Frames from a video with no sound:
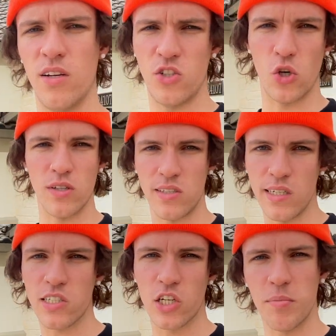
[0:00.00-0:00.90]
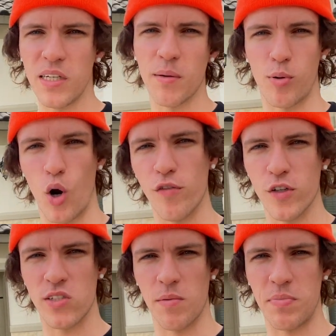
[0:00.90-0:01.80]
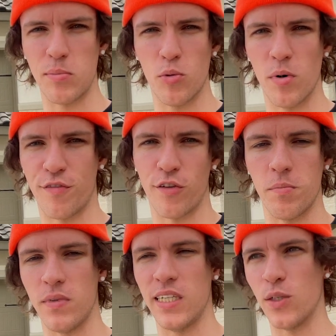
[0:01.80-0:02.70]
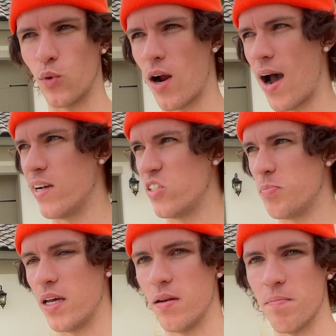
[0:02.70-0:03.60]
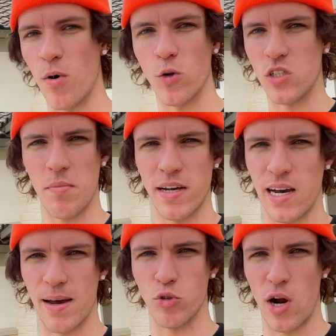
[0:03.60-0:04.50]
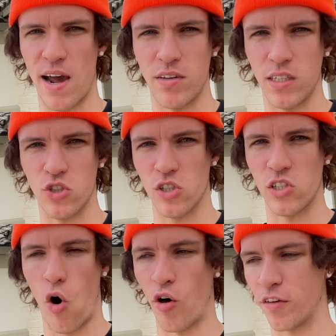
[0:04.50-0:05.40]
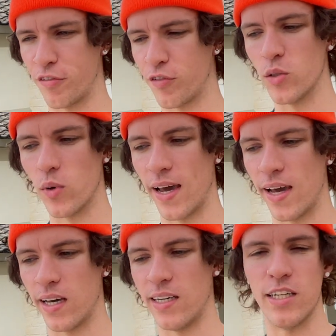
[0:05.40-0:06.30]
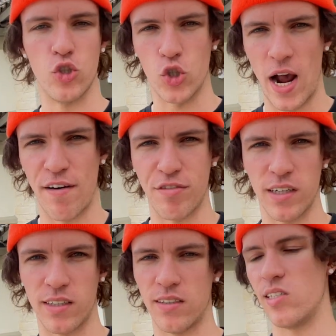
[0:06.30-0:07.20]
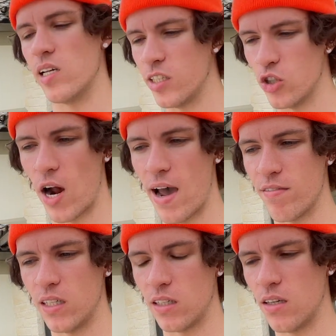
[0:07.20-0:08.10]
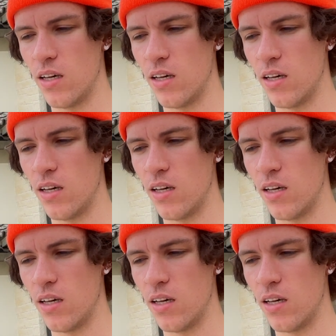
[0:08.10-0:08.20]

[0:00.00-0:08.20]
So the seats could be a pro for some people, but for me, where I spend most of my time driving just on the freeway, in traffic, city driving,